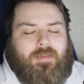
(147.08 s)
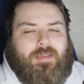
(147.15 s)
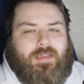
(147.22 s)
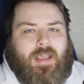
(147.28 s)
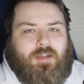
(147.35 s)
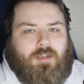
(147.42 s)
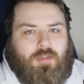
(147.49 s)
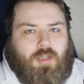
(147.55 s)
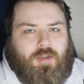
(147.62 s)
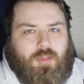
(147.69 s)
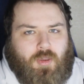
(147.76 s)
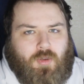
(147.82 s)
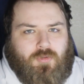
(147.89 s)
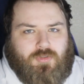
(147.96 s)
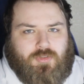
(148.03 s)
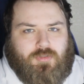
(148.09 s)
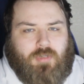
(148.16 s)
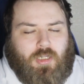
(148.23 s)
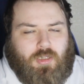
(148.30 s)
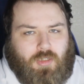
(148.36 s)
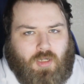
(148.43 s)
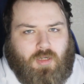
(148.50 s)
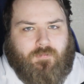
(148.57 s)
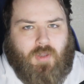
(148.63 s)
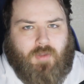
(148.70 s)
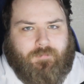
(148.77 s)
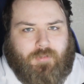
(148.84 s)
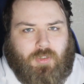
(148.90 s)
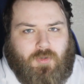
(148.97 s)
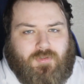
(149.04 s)
getting a lot of those, a lot of
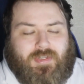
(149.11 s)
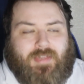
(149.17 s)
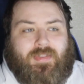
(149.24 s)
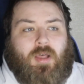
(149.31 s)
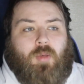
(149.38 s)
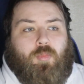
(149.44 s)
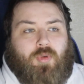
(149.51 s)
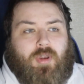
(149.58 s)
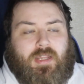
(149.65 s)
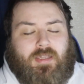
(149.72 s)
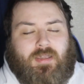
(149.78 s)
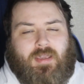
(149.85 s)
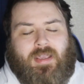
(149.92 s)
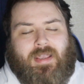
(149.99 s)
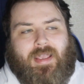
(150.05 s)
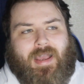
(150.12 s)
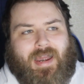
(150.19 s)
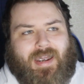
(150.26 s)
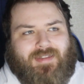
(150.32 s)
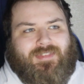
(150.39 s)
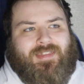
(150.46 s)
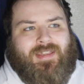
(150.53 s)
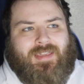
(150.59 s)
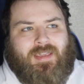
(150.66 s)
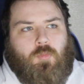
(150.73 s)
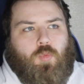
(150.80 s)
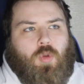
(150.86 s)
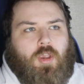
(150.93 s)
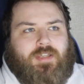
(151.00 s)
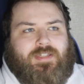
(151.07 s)
offloads, and that'll bring... I think it
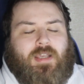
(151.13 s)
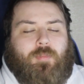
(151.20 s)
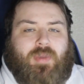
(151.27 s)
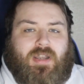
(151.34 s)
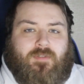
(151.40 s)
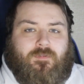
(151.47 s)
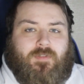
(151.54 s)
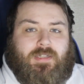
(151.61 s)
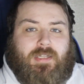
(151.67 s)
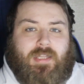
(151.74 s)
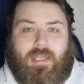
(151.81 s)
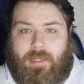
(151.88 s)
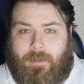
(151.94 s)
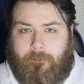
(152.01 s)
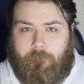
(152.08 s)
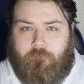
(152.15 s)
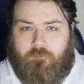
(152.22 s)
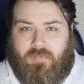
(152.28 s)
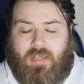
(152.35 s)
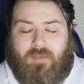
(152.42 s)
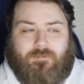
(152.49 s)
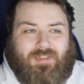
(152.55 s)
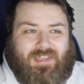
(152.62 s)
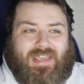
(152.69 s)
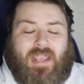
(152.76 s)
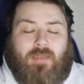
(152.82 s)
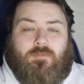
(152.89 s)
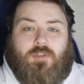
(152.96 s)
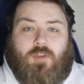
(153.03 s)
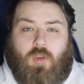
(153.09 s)
works out better for Leigh if the
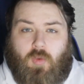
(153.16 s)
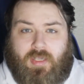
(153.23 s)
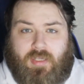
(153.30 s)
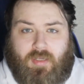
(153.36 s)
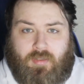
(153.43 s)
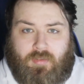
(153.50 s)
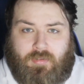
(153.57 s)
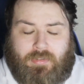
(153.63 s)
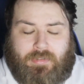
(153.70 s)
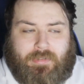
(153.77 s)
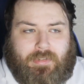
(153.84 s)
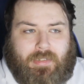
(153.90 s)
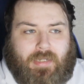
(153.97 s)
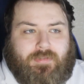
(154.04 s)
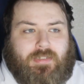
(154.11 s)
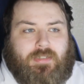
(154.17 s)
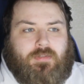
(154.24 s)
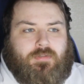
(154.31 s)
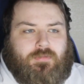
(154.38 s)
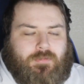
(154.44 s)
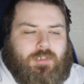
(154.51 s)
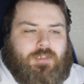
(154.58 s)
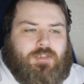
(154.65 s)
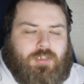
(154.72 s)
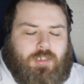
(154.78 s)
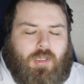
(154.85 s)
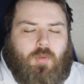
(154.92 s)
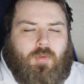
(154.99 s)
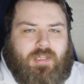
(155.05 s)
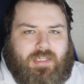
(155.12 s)
game's quicker. I think the
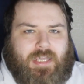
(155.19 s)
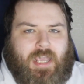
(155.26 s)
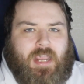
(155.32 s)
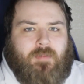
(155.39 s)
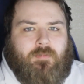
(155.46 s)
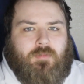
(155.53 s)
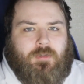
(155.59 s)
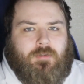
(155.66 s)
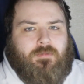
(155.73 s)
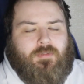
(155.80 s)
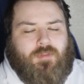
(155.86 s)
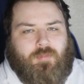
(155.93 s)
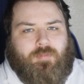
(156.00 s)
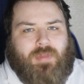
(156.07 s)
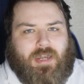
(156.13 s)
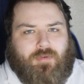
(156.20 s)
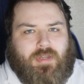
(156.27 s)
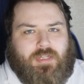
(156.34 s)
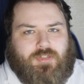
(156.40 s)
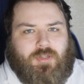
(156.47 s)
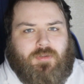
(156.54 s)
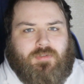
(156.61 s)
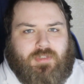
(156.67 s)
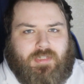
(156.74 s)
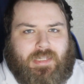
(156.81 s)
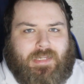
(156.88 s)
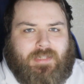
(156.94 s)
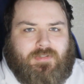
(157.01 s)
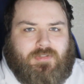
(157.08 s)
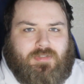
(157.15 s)
slower the game, the better it suits
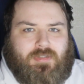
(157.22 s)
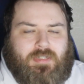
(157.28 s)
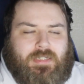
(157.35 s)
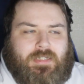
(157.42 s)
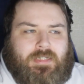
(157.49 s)
Leeds.